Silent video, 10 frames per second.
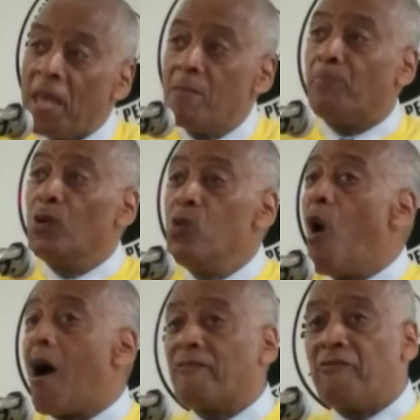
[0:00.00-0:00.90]
people
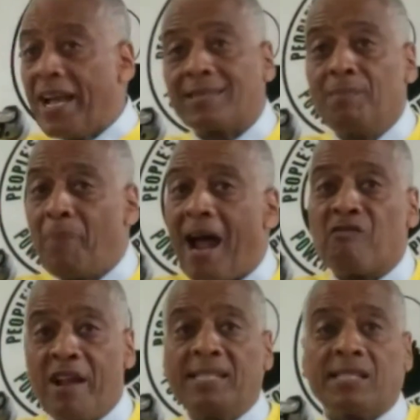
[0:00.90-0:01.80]
who are affected
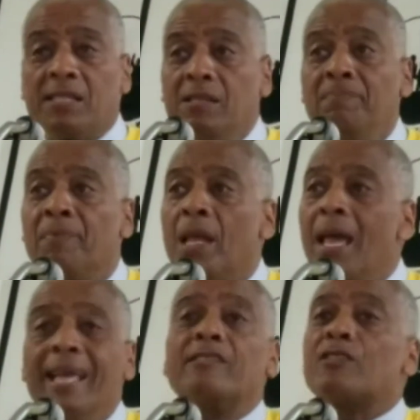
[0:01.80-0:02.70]
by racism,
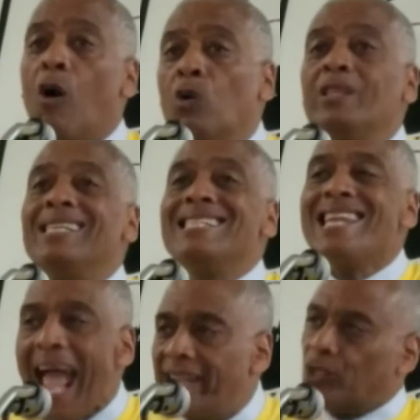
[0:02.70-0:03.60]
it's
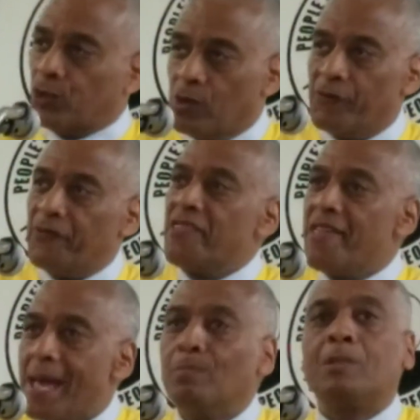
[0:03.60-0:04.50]
only natural for
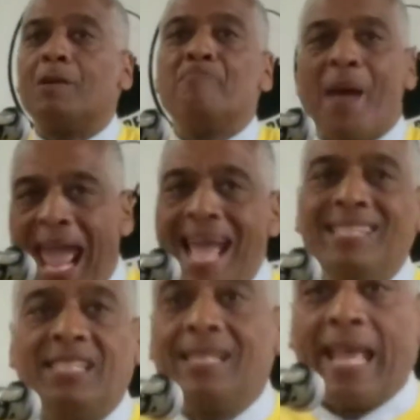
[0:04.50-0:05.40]
them to
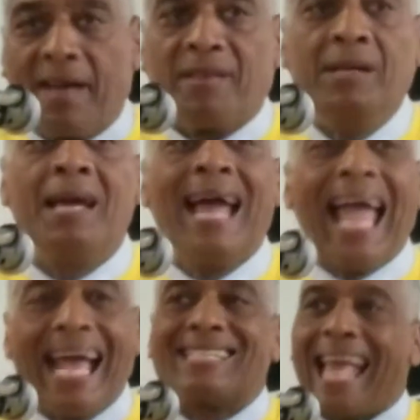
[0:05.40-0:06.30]
band together
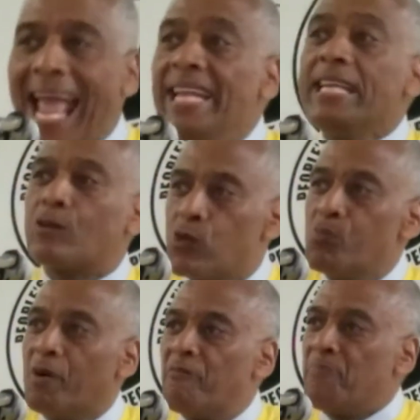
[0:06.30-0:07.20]
as any
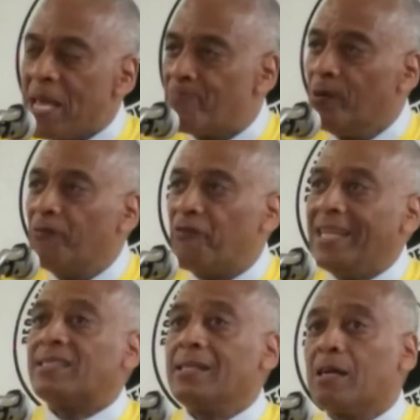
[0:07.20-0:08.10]
group of people
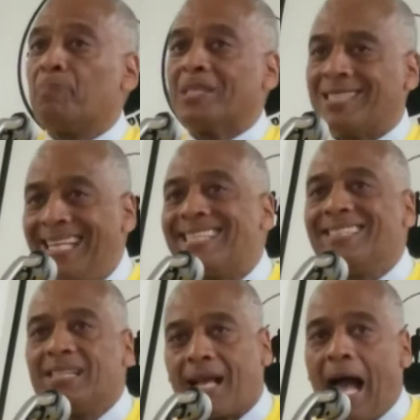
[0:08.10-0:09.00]
facing a
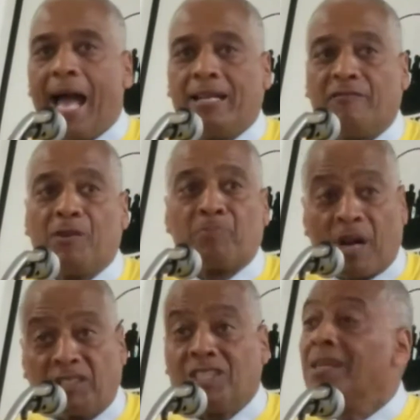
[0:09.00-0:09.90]
particular kind of
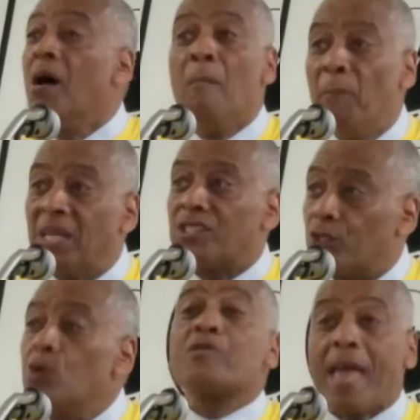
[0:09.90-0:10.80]
oppression
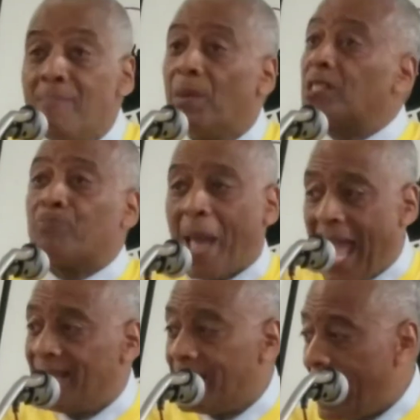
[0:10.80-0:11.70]
must do. They must
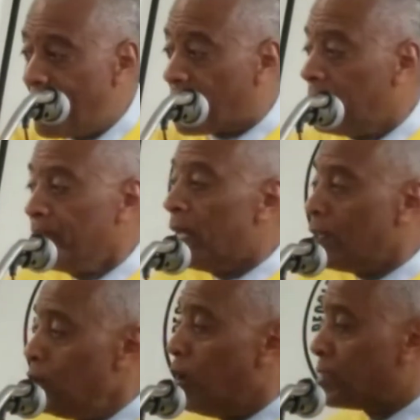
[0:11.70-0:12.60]
band together.
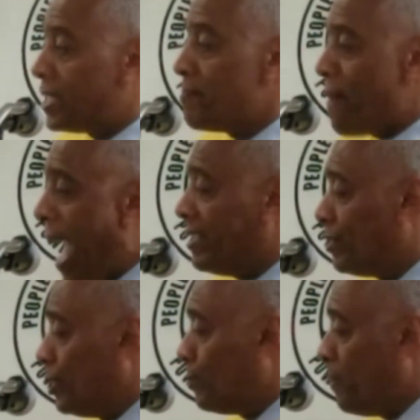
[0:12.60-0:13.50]
You don't see
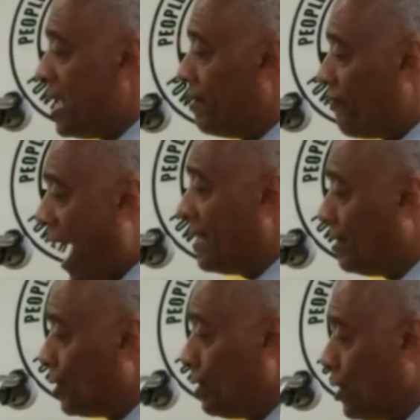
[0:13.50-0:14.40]
managers being
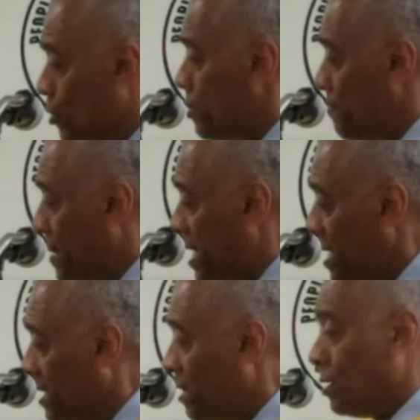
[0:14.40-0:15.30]
invited to the union
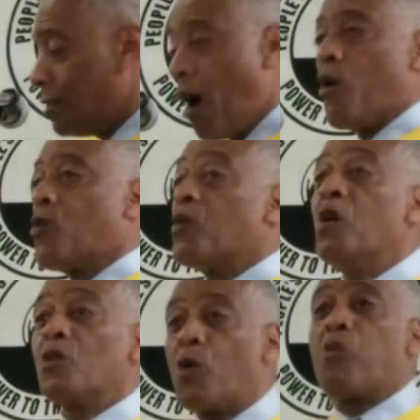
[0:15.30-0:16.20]
meeting. No,
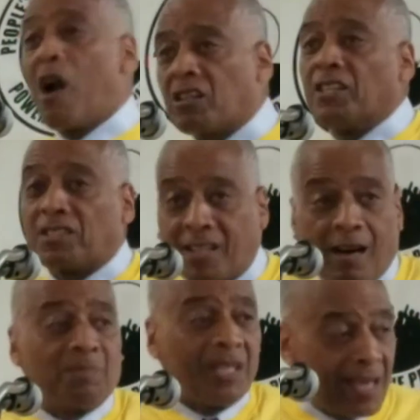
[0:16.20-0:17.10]
The workers
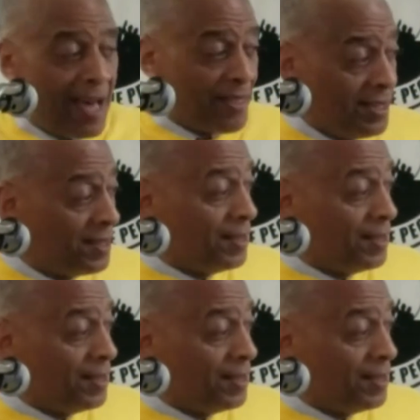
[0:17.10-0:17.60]
come together